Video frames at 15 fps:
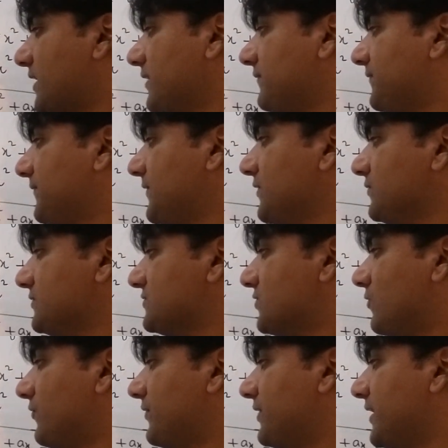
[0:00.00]
confused
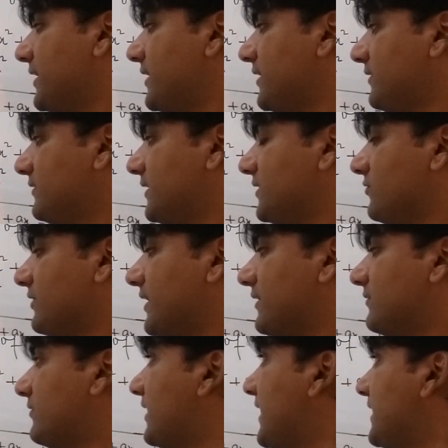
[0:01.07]
over there, then you
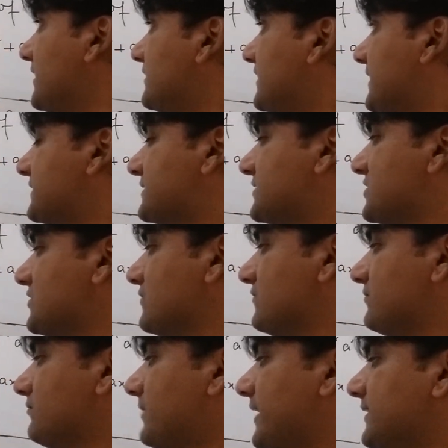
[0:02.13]
can write x
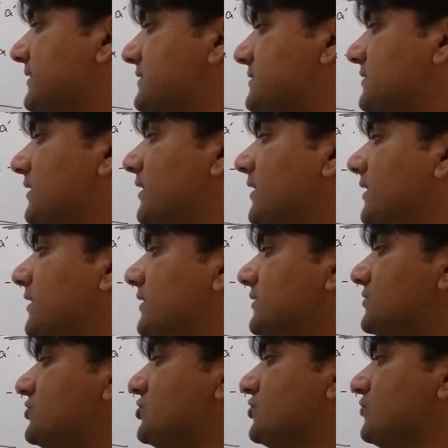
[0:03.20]
cubed minus
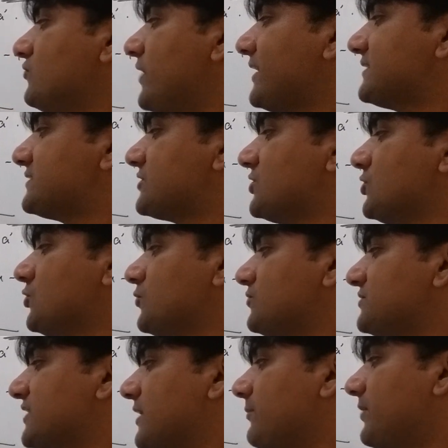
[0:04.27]
2x
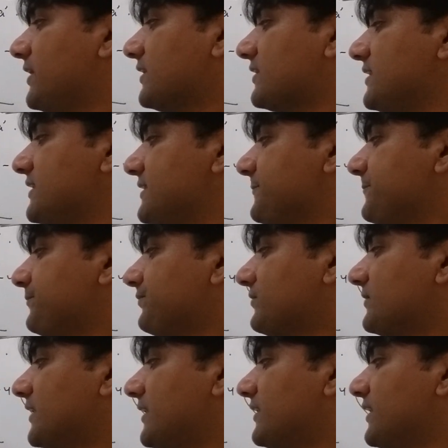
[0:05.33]
cubed separately,
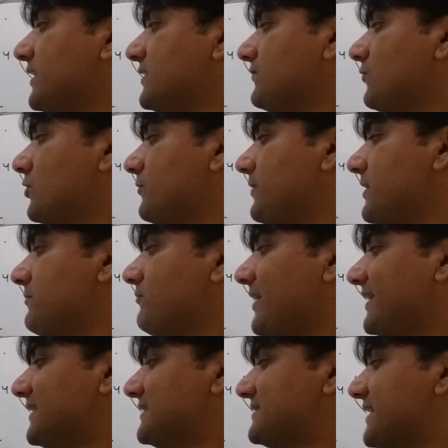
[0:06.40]
then it would be
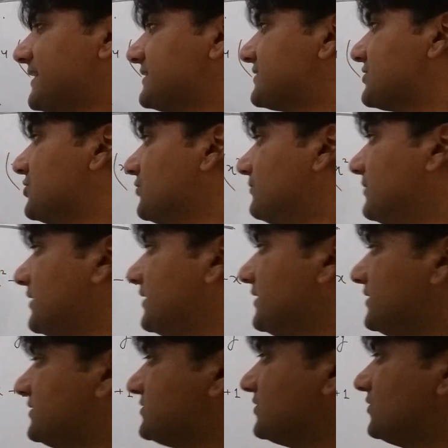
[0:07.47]
minus x cubed.
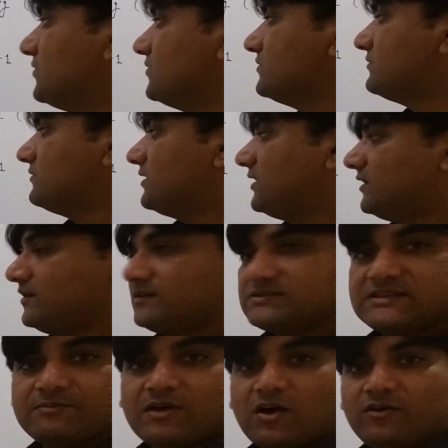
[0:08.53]
So
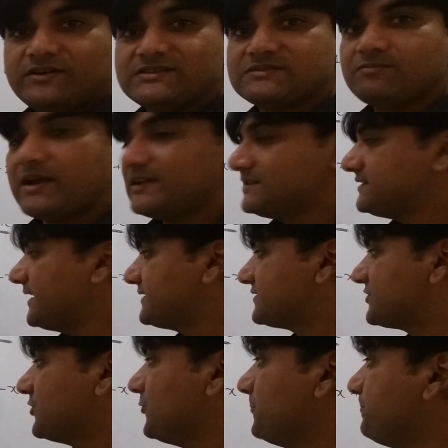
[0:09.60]
somehow it's minus
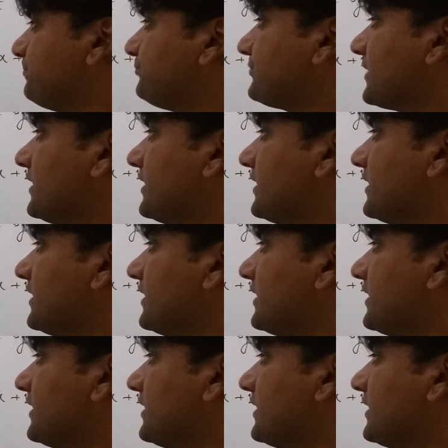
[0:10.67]
x cubed,